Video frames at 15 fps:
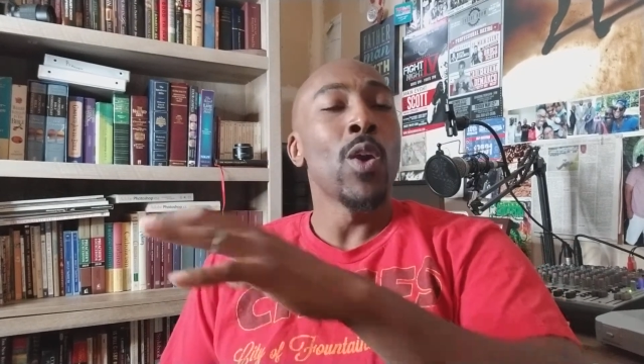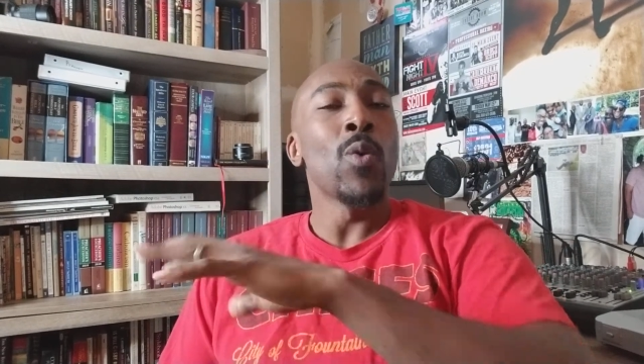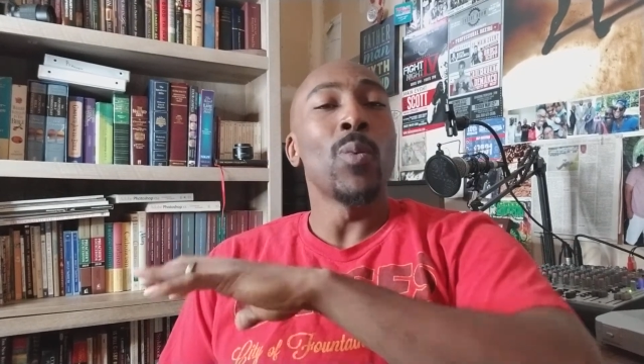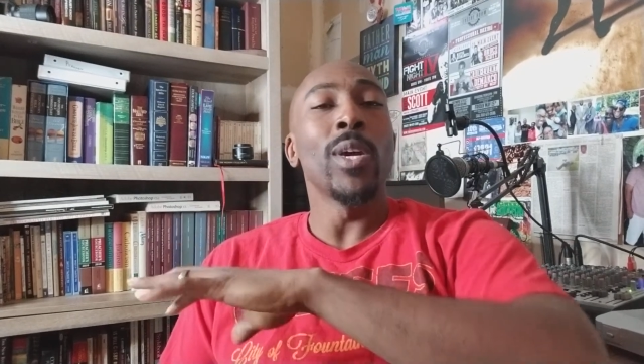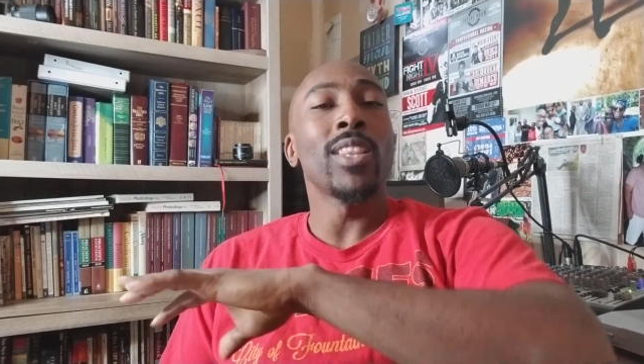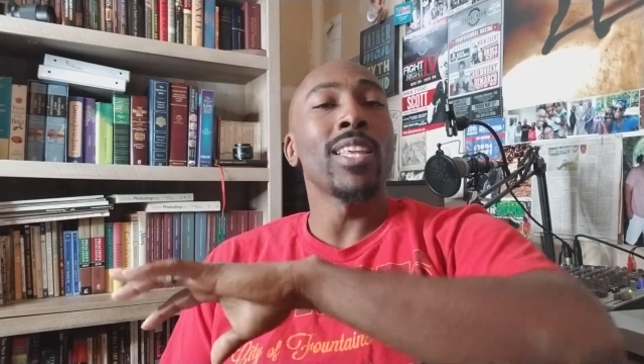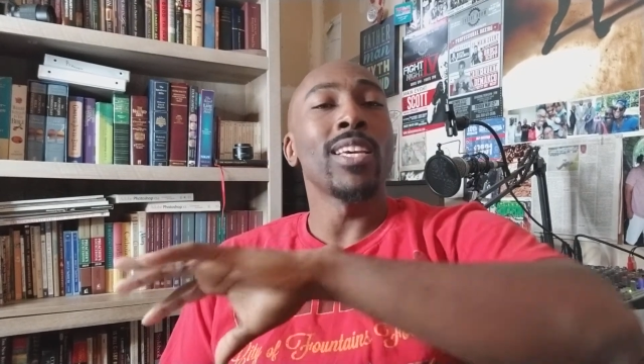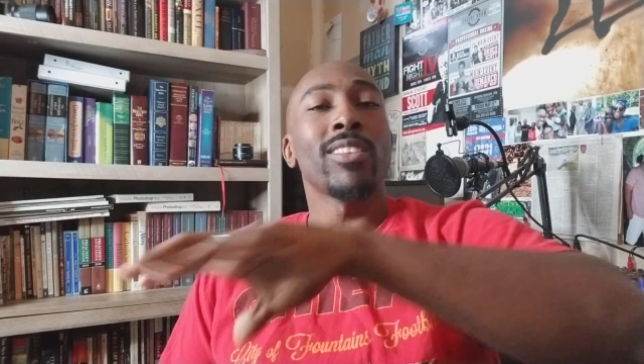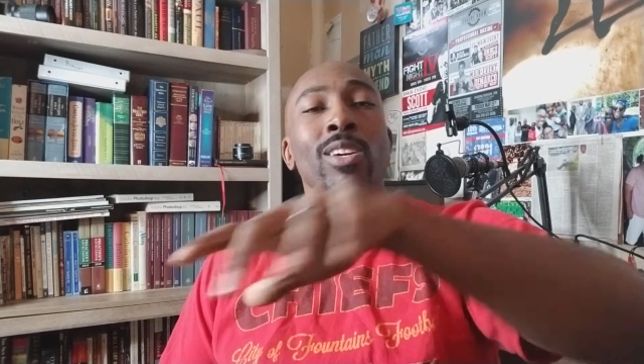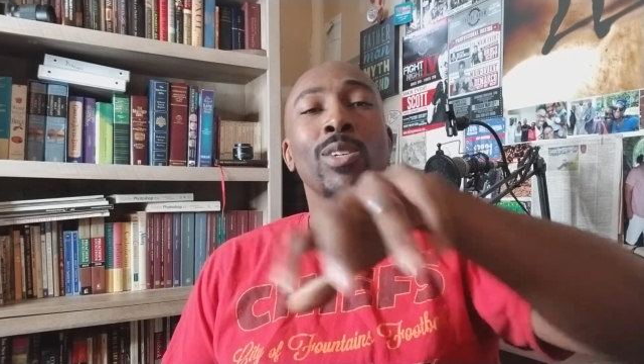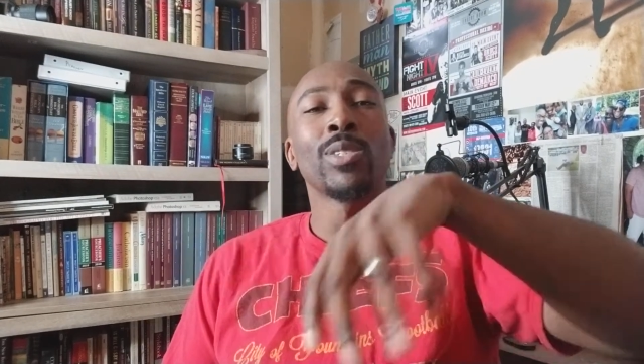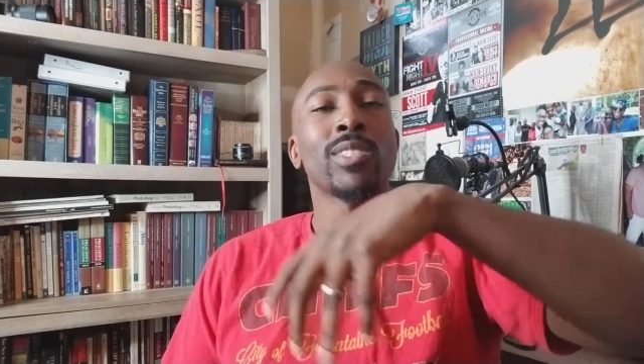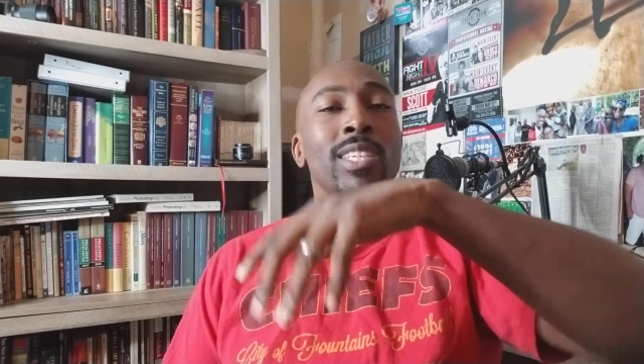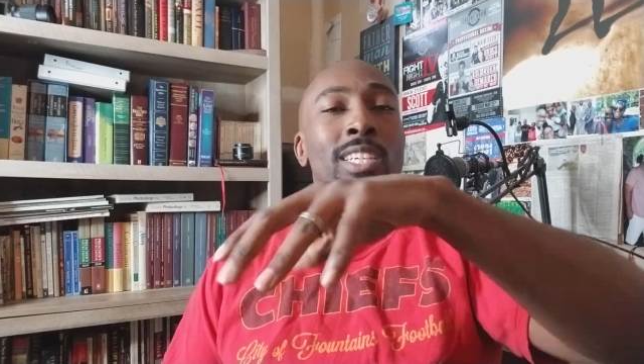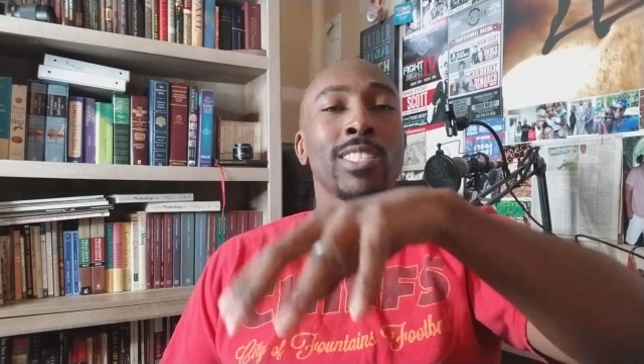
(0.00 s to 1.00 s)
we think
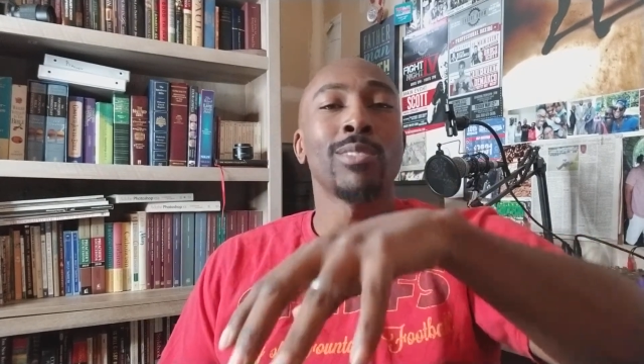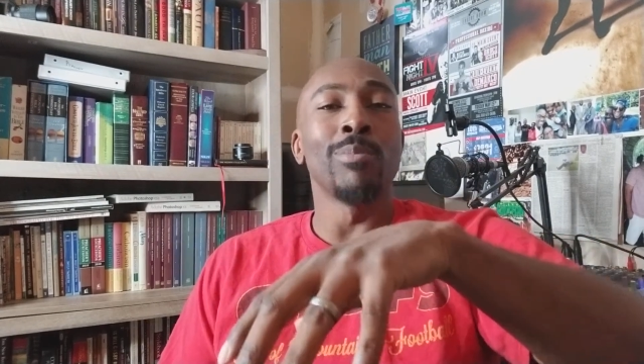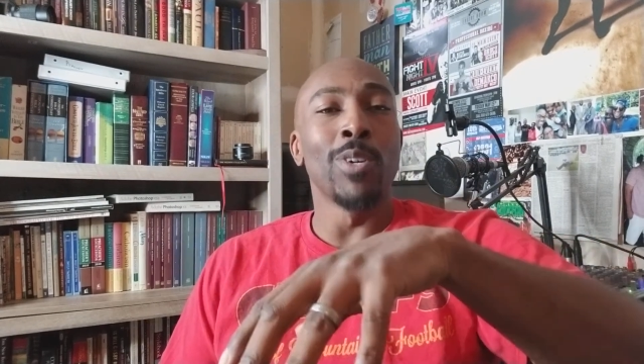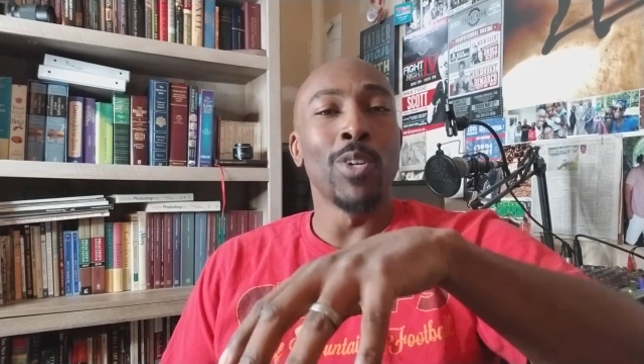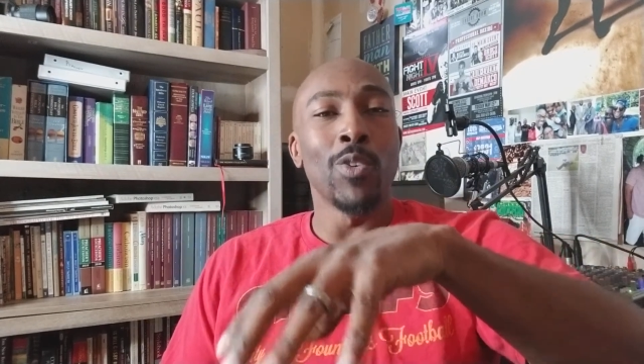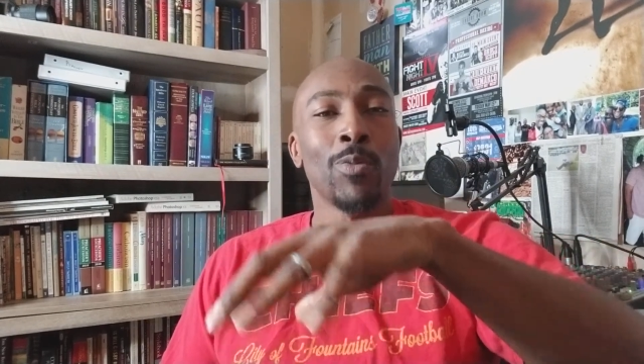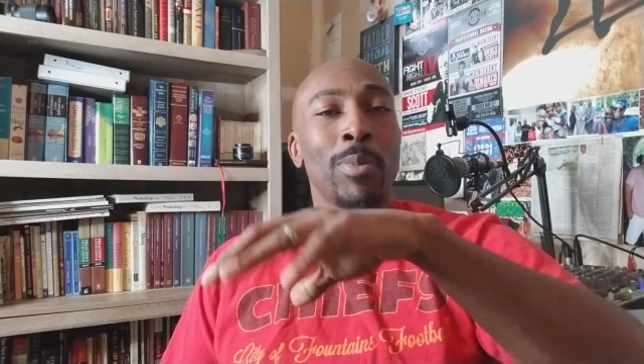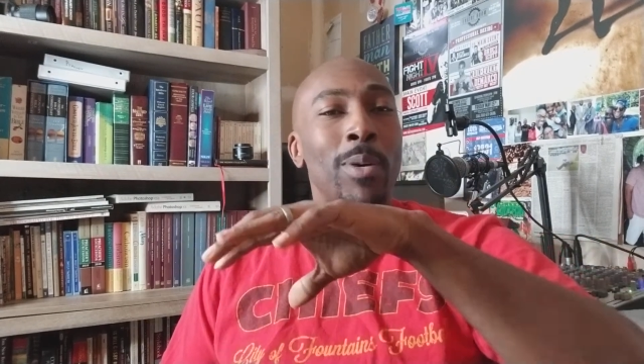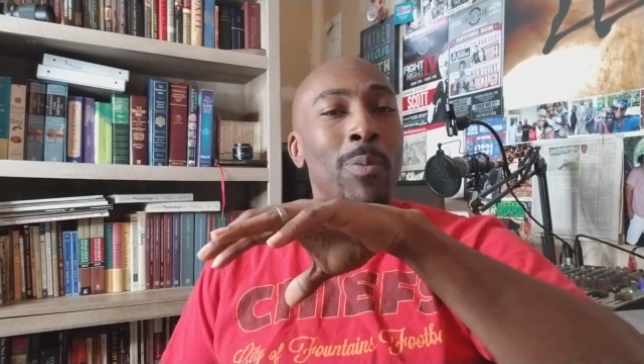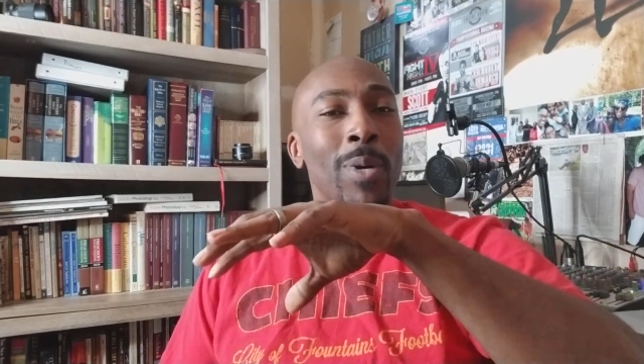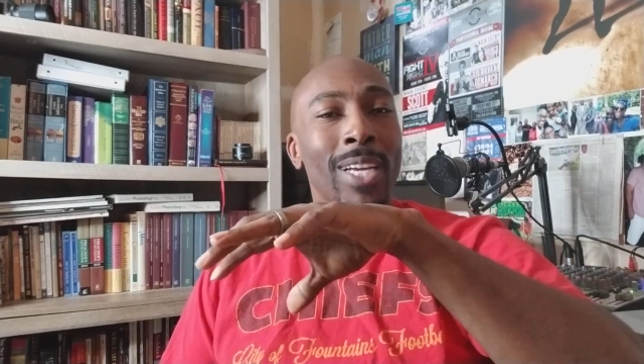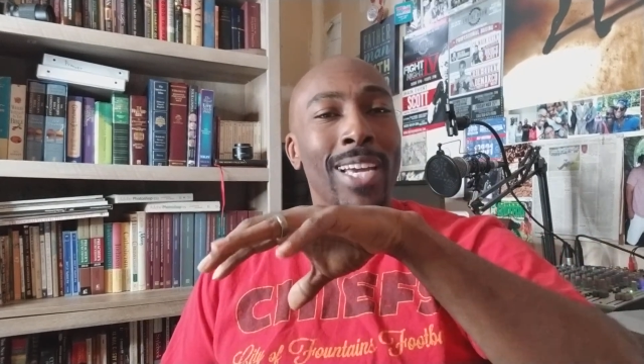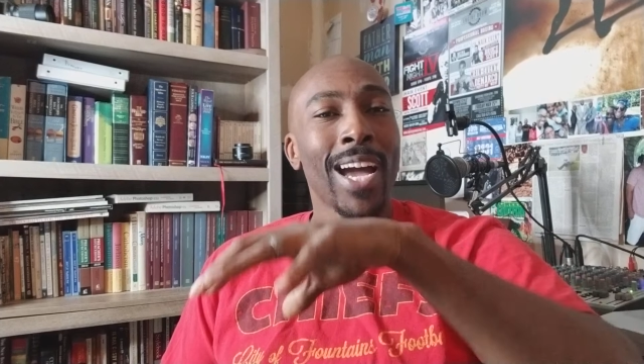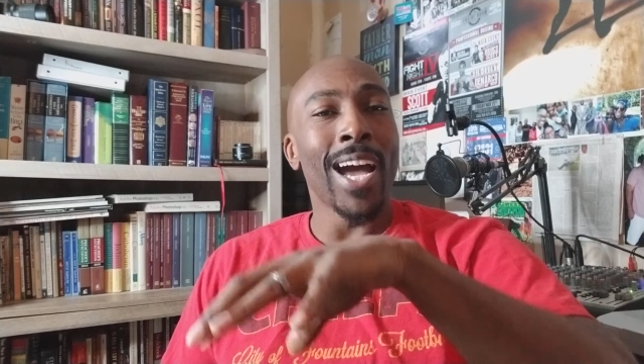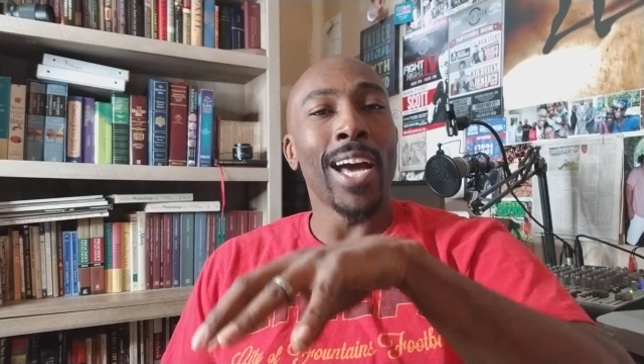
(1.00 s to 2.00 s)
those things move, but
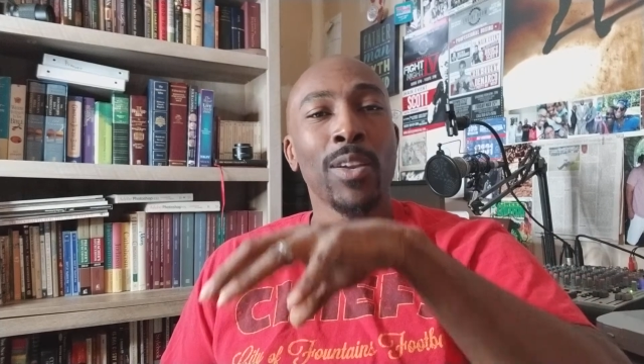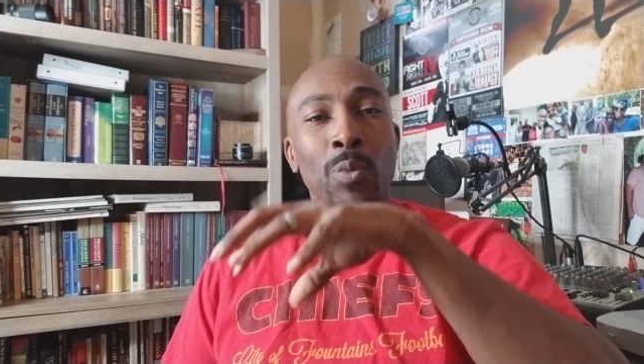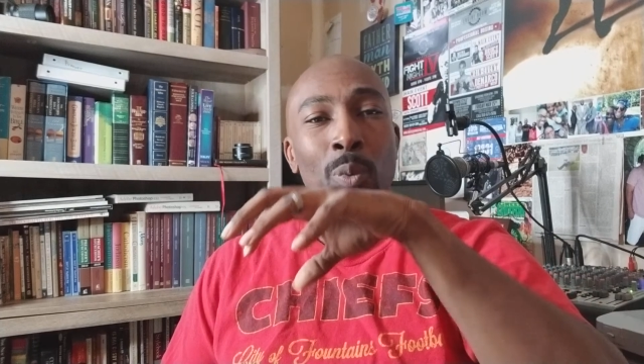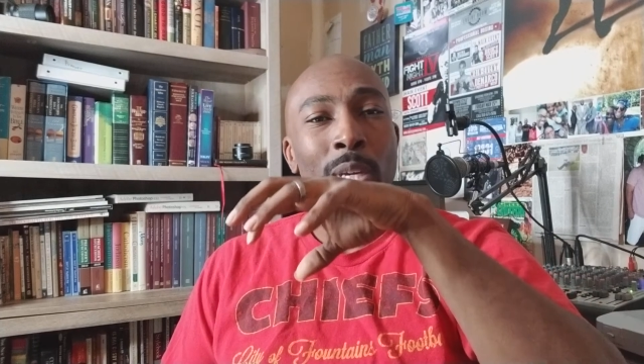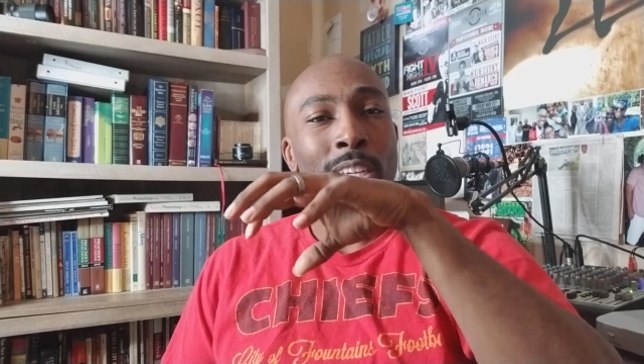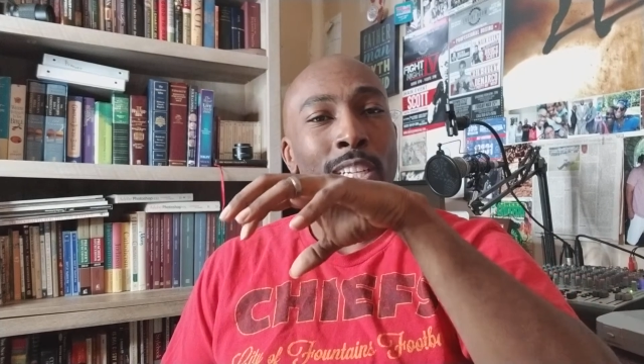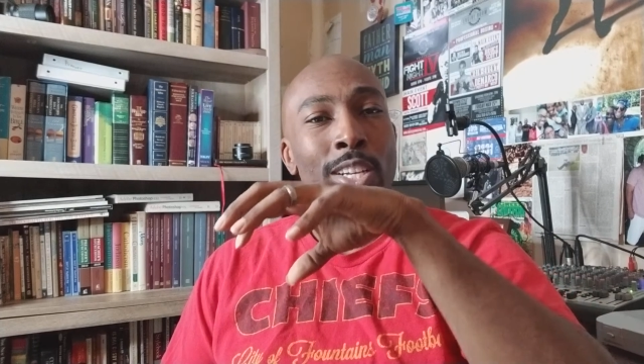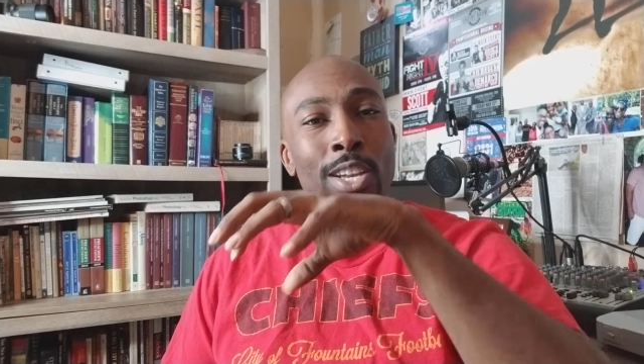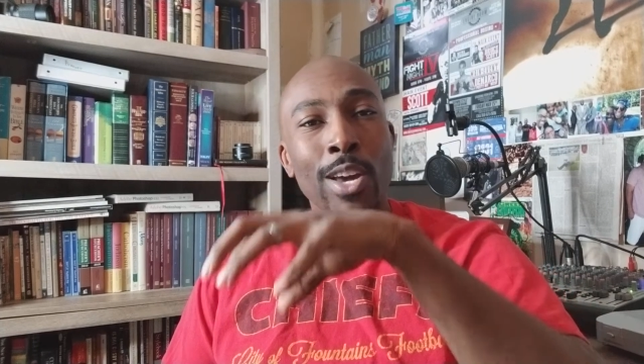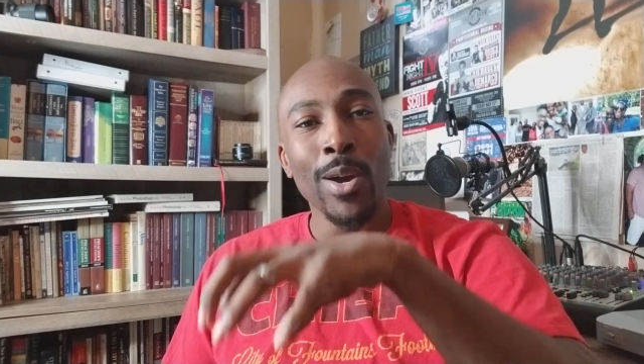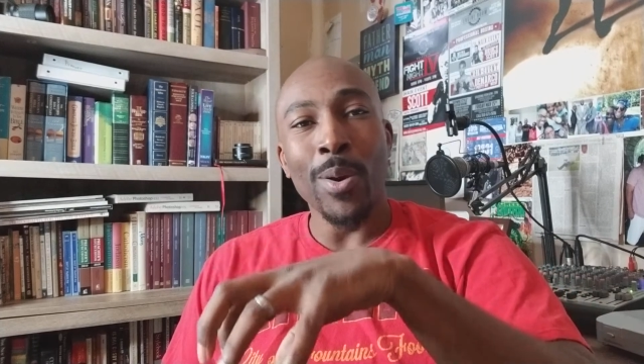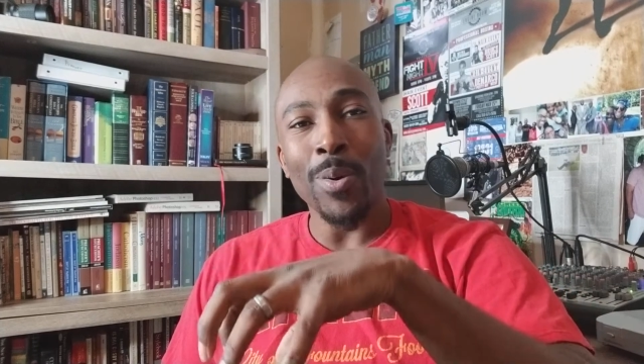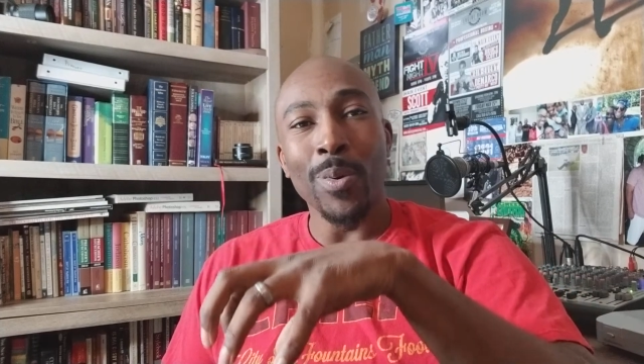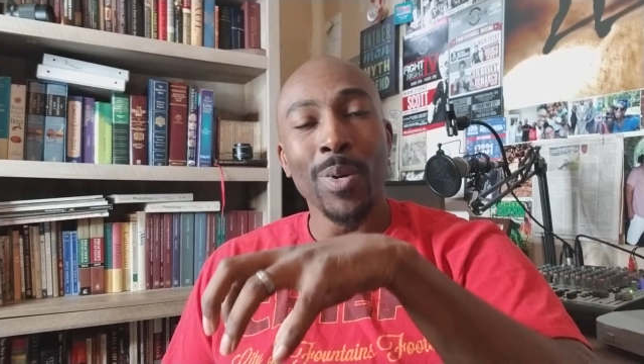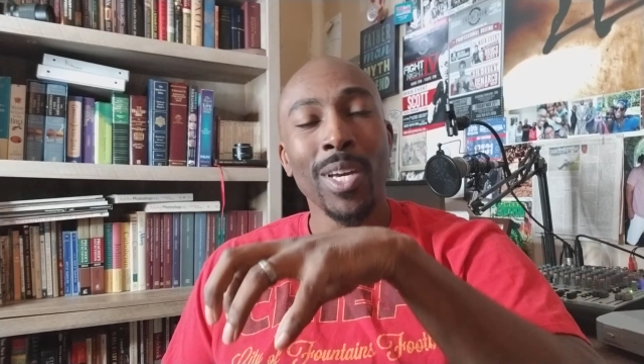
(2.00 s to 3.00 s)
with God, we
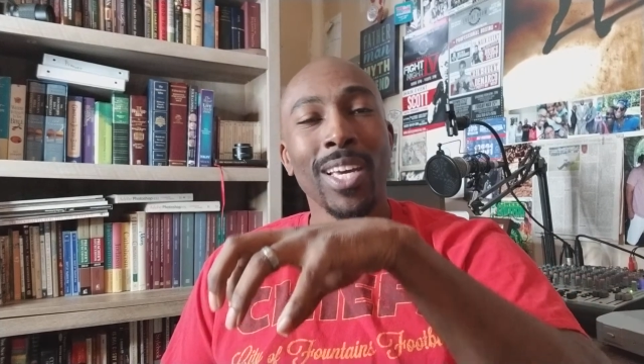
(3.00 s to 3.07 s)
know